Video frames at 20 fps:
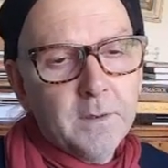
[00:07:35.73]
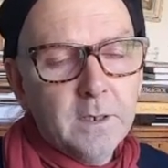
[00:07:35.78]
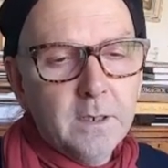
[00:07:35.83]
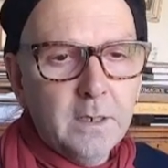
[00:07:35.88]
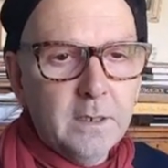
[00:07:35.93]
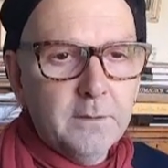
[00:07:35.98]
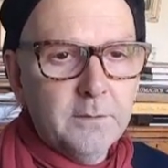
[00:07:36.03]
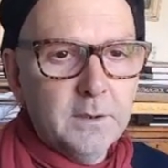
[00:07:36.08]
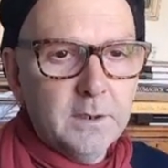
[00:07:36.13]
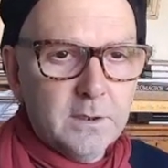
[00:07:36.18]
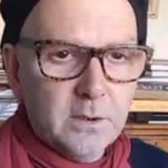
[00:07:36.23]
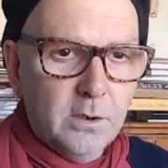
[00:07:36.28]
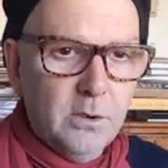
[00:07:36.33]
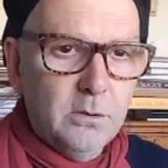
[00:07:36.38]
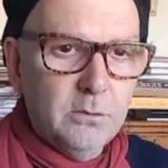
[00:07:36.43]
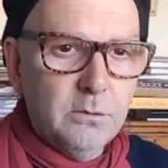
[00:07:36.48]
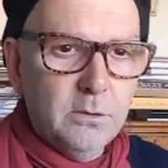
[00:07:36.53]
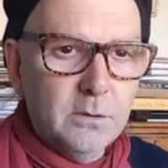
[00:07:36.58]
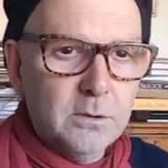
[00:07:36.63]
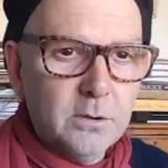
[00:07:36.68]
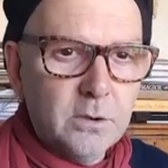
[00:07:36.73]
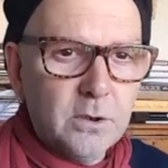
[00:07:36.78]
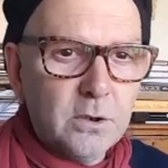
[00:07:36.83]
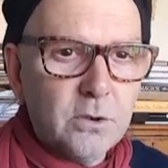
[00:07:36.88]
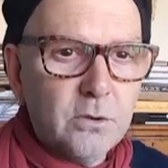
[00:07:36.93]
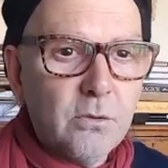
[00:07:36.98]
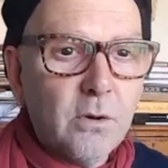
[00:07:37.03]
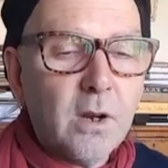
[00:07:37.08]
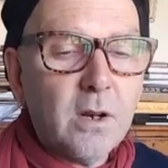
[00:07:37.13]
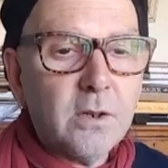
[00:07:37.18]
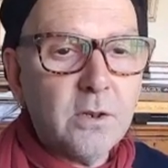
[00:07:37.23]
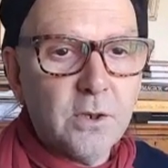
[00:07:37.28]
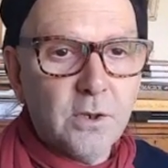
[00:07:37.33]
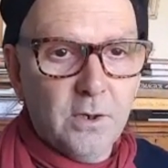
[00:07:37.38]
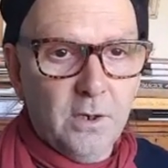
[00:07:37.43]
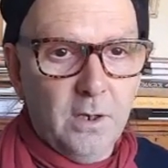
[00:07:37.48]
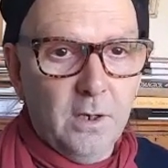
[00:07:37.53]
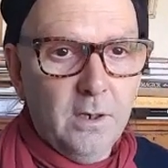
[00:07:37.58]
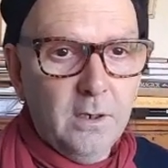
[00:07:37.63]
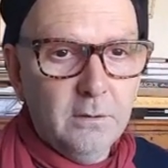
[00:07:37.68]
You have this whole
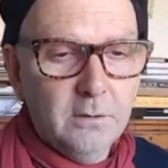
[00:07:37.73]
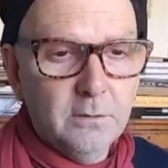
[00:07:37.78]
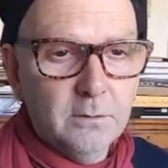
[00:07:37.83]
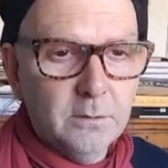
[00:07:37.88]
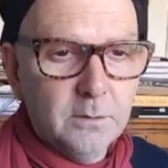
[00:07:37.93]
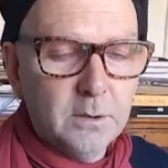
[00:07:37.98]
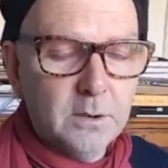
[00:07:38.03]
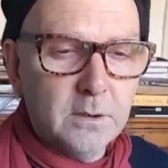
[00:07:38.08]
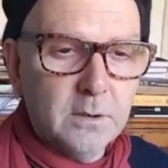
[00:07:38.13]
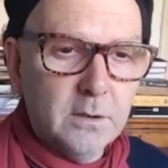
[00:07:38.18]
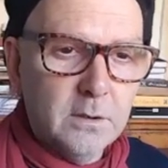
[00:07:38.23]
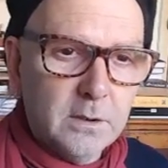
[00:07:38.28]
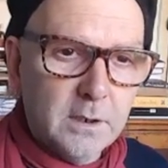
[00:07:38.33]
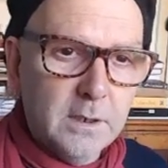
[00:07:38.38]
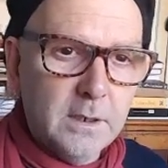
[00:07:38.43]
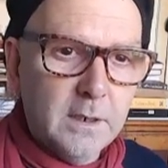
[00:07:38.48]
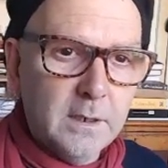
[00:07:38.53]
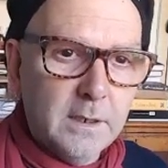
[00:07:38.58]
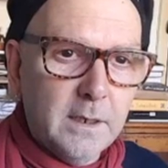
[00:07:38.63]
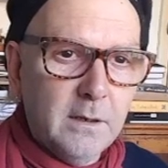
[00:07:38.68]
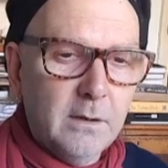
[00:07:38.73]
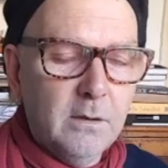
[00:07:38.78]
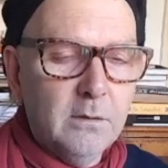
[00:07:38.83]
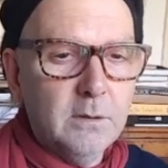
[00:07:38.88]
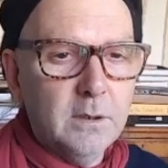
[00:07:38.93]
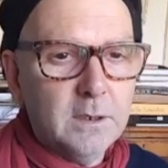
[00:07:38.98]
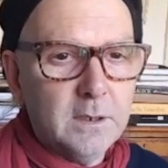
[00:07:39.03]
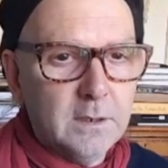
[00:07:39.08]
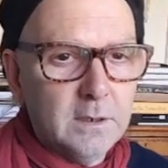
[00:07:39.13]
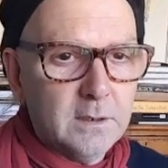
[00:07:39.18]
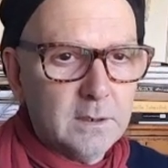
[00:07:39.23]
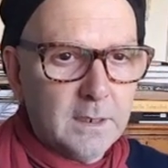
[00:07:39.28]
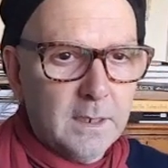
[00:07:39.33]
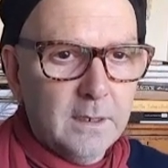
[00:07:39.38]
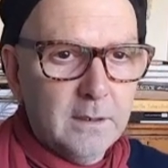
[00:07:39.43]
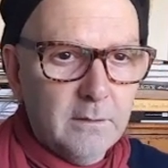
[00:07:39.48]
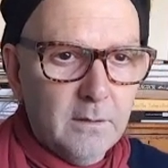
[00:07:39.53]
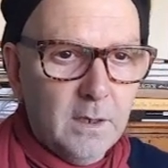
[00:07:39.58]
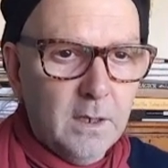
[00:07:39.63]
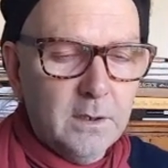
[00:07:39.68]
structure, which we're looking at now, which is
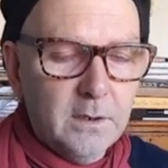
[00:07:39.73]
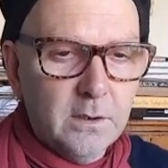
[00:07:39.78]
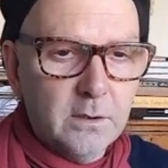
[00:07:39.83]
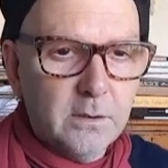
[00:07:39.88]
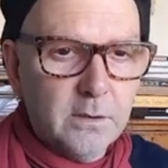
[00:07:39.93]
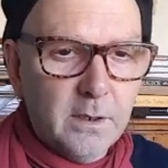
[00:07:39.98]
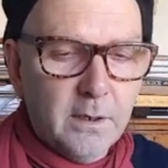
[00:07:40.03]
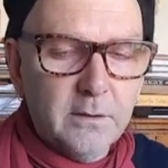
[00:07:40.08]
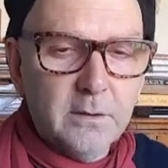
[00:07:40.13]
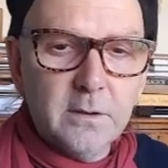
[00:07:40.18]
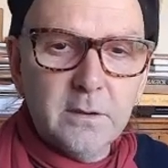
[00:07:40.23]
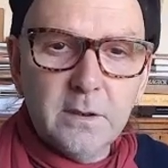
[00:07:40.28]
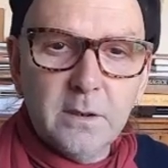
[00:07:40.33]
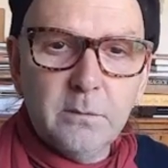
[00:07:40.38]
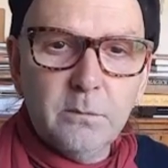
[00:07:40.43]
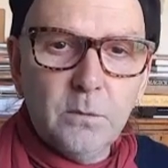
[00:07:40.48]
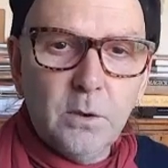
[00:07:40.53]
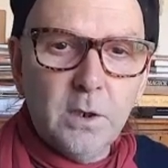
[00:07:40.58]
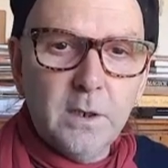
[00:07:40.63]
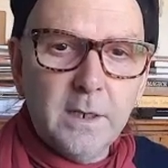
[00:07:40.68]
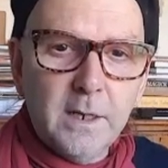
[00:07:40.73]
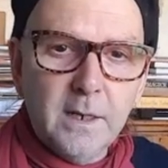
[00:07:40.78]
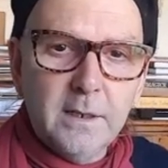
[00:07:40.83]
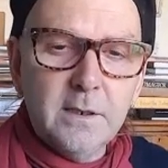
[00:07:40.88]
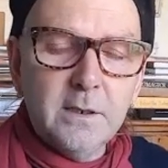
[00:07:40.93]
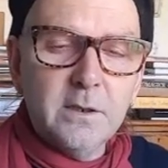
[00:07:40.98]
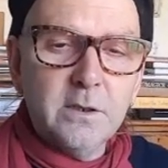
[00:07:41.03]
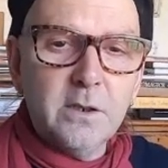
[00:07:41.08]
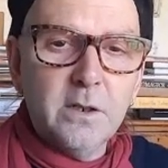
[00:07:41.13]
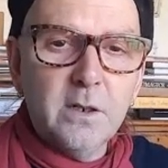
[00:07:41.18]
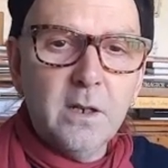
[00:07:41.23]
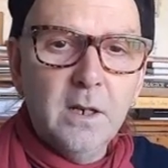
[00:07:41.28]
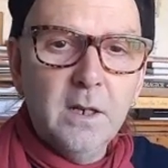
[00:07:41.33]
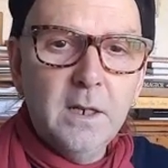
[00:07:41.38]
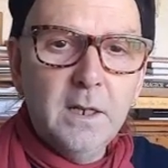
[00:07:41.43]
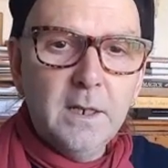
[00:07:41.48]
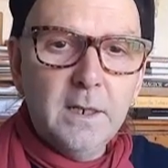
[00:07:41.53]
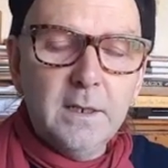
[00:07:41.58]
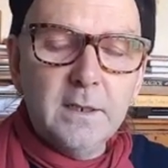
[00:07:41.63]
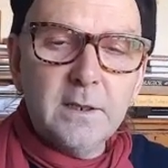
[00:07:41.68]
kind of underground, and at one end
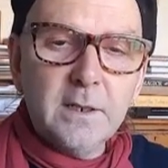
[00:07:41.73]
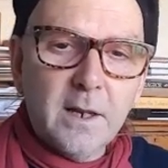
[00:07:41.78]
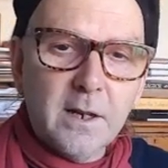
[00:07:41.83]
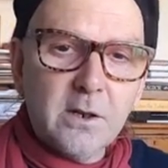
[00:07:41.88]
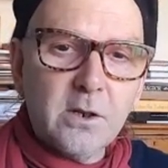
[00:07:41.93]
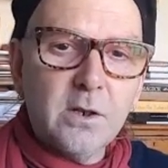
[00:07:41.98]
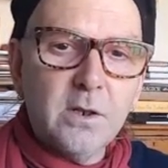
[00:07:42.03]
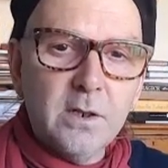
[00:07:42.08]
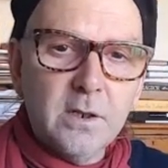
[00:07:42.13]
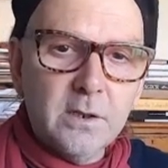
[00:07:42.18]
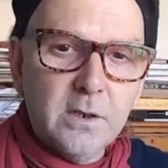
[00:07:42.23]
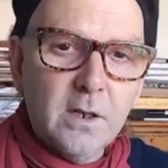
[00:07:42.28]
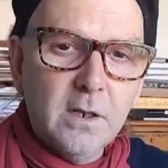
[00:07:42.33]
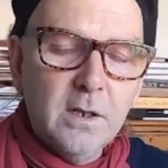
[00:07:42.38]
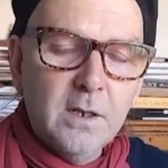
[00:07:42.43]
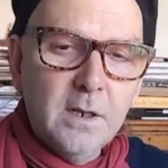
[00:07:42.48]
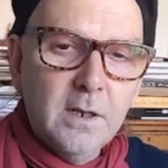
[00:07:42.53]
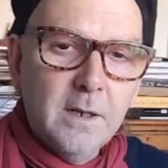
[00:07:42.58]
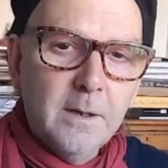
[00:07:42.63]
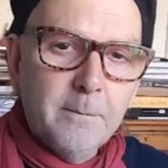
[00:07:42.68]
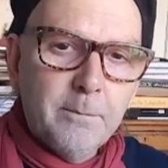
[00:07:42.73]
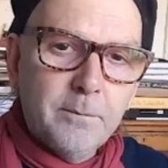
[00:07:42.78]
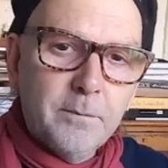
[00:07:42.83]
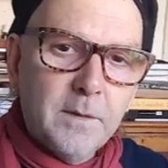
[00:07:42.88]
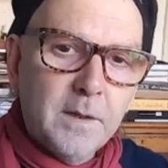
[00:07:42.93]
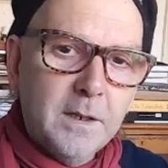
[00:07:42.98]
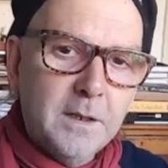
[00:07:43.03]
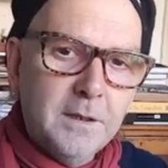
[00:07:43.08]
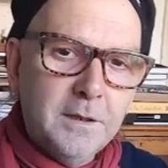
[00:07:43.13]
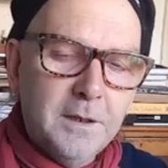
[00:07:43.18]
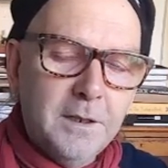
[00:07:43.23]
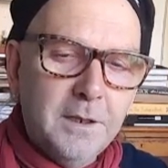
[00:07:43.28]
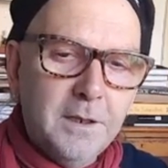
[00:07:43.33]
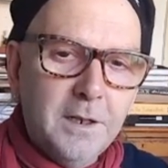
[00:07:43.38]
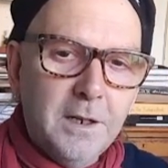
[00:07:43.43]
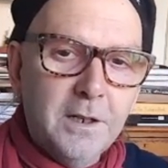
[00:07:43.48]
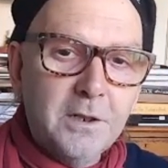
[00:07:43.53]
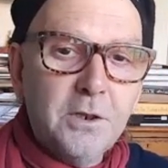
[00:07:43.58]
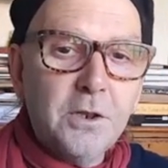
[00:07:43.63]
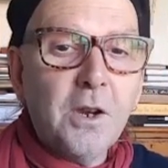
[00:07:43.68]
is actually
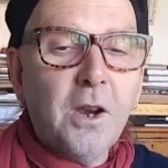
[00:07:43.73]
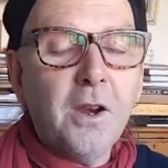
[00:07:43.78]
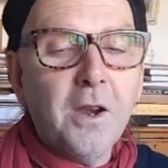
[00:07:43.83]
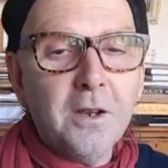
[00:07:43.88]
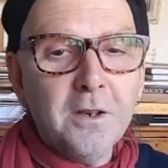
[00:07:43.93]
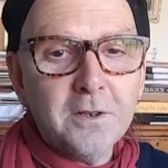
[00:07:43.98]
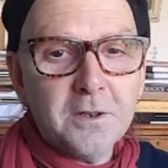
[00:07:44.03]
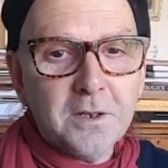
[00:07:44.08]
a giant